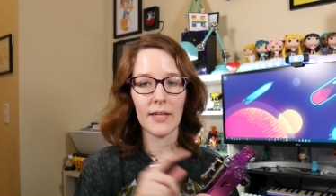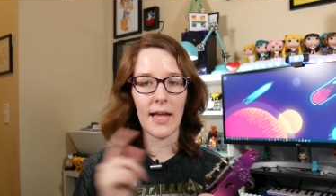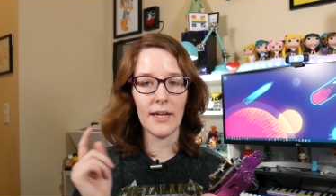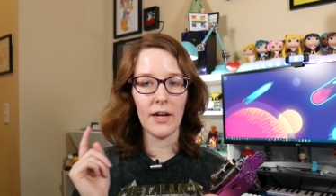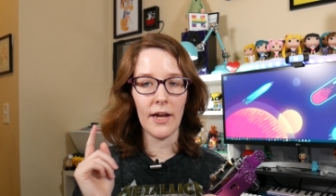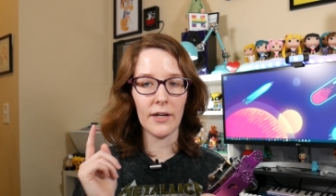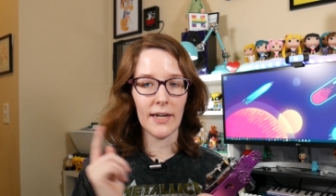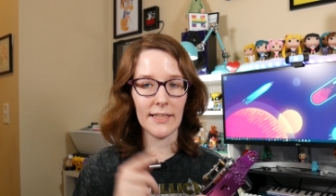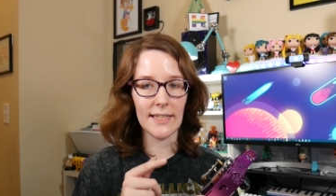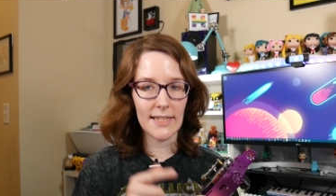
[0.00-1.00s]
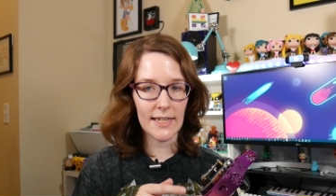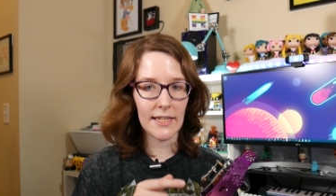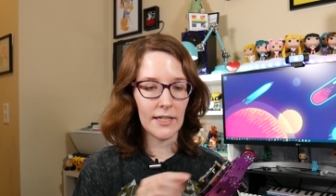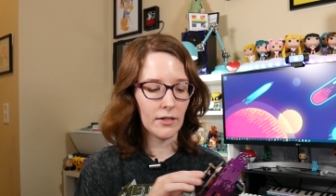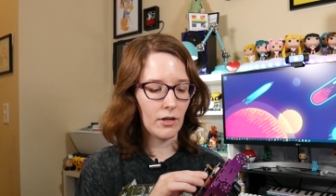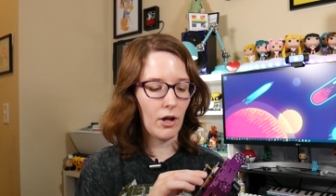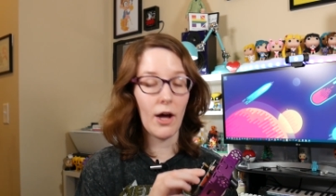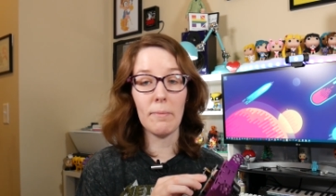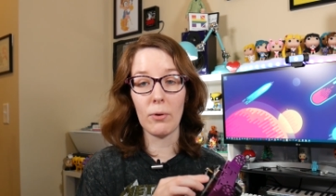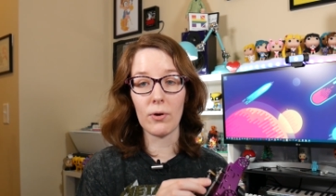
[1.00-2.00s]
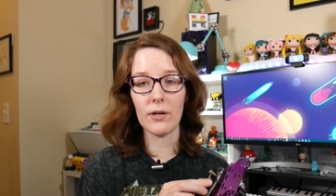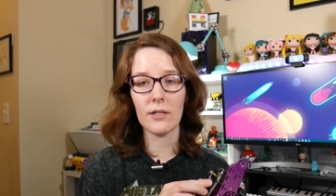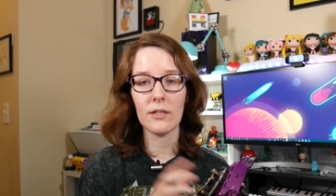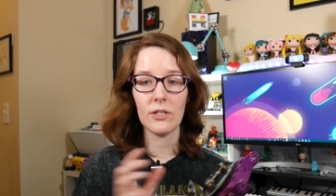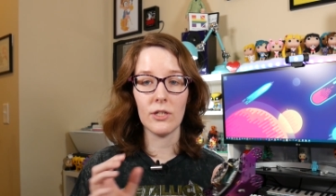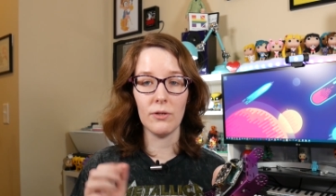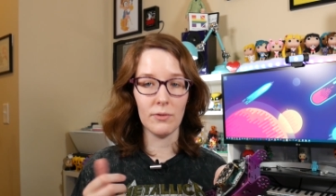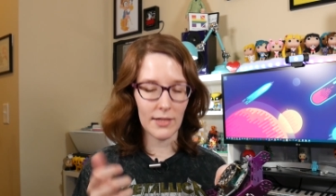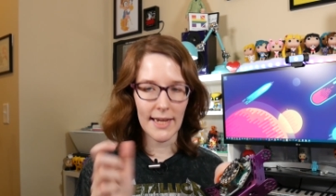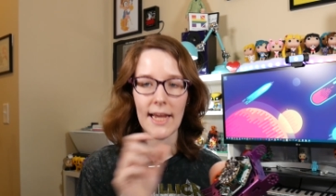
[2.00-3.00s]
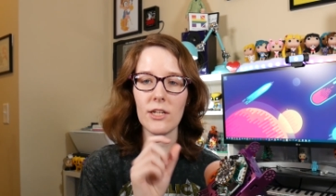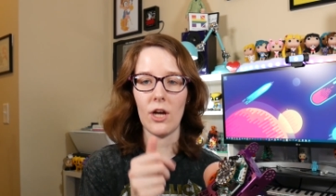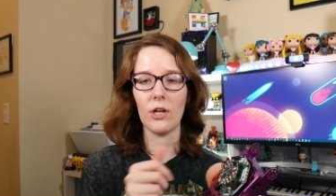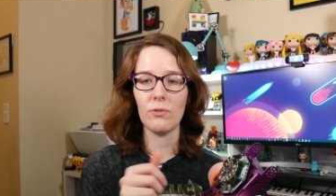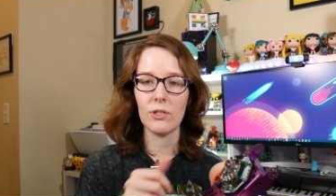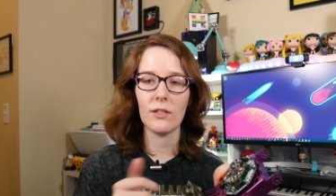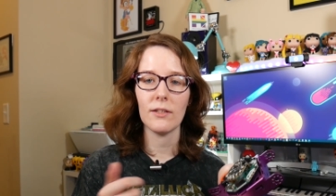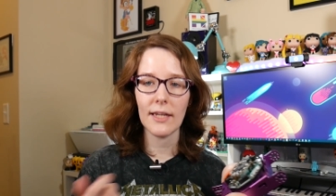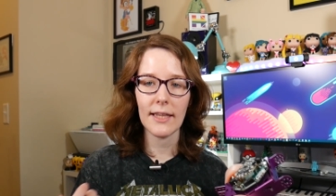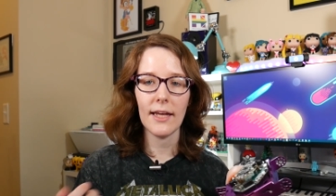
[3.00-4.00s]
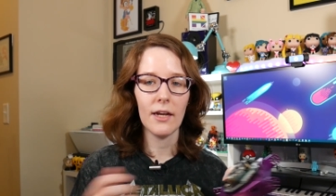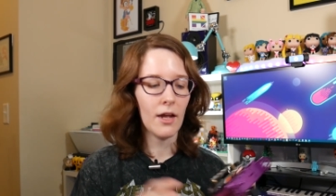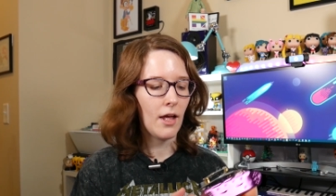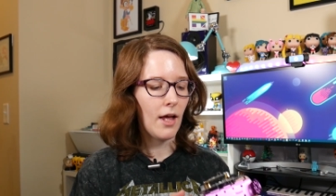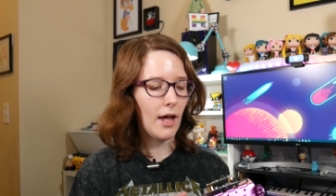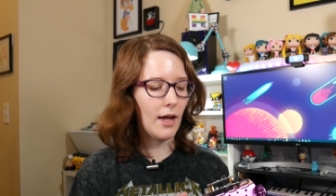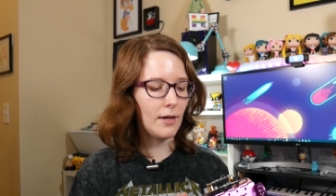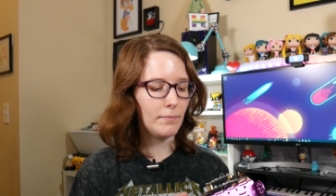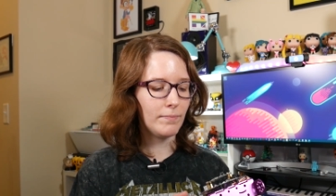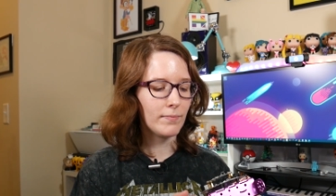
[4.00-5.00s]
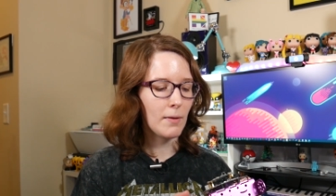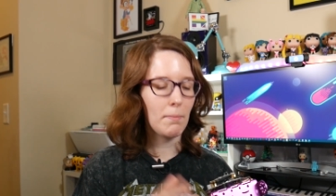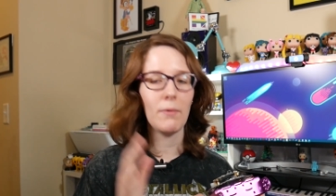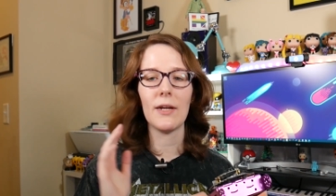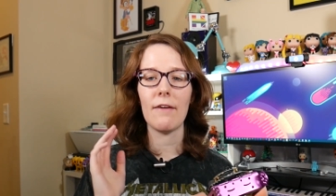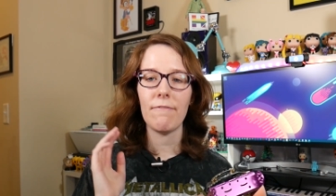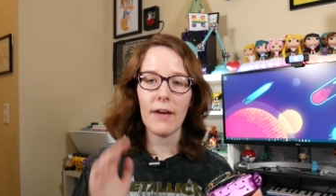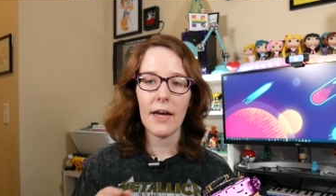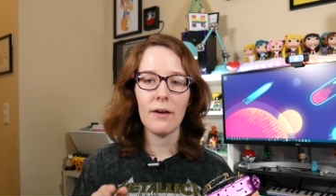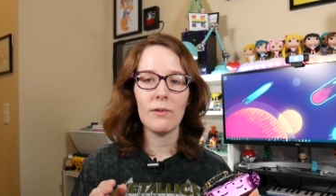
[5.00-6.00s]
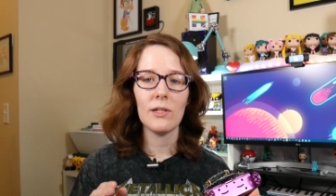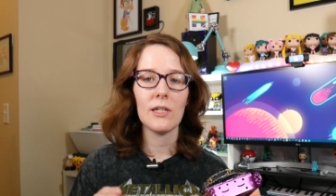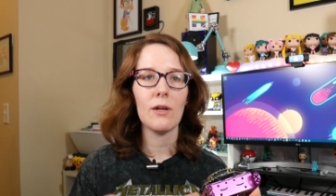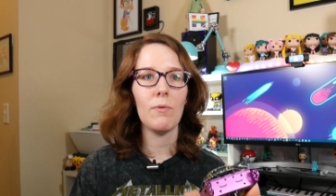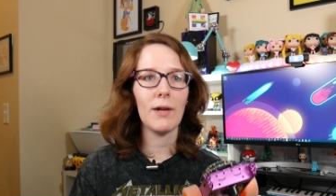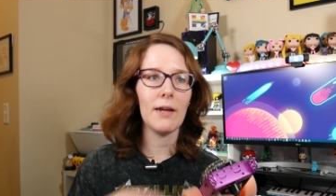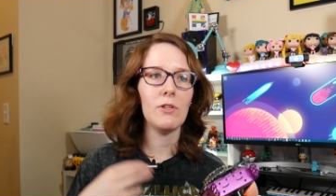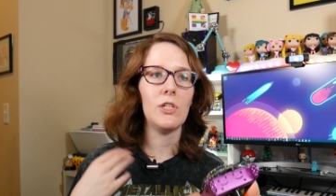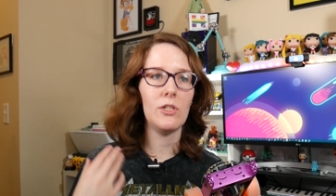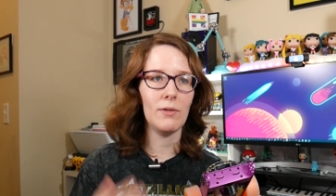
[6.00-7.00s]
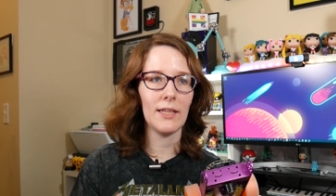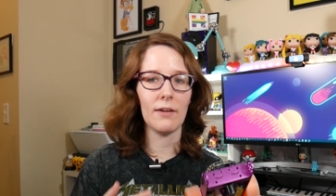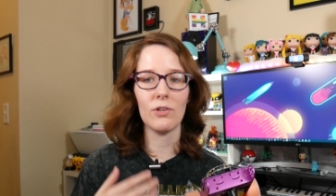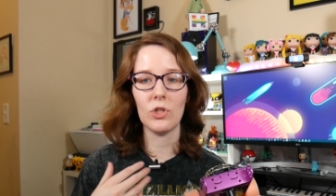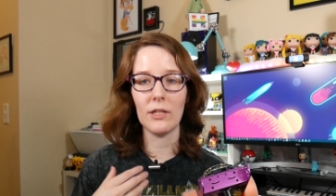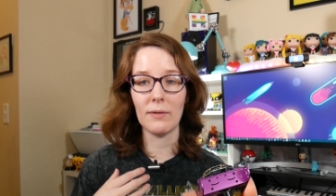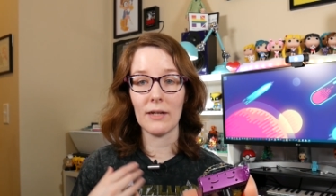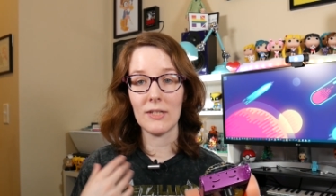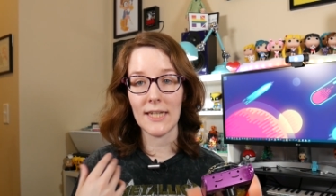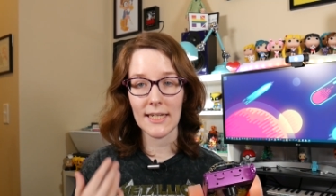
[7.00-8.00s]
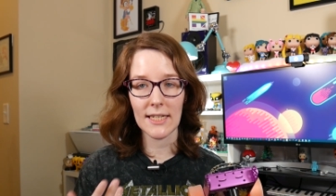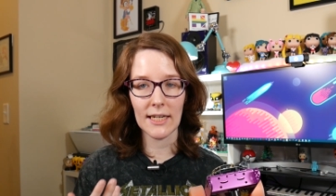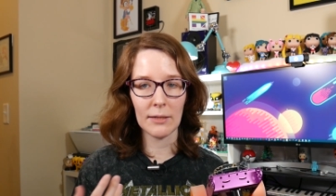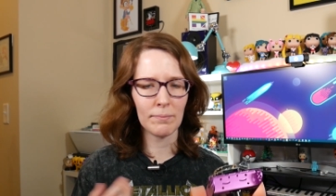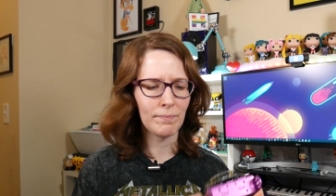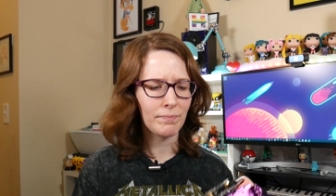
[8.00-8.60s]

and an IR LED on board, so they can talk to each other like that. Um, but what I found when I was doing that originally, when I was testing,